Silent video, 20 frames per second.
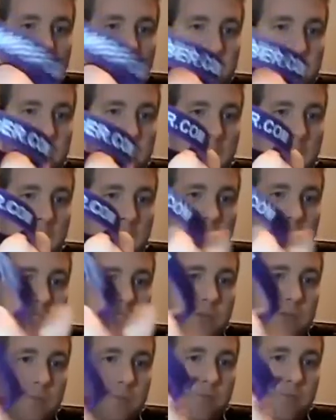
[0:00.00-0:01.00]

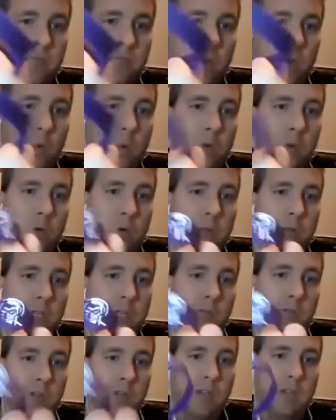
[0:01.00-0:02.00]
wristbands. We will be
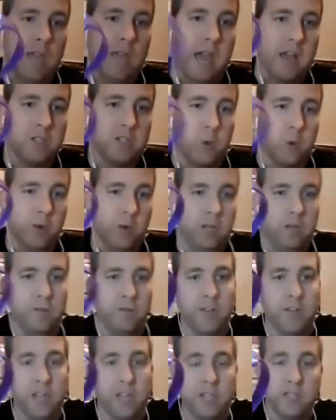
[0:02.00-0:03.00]
giving out 20
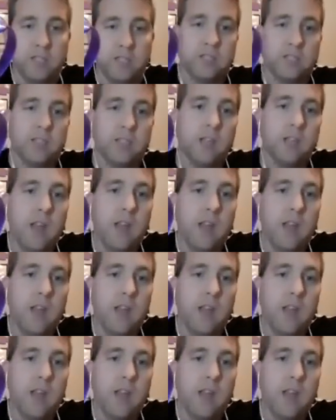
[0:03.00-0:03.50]
of these,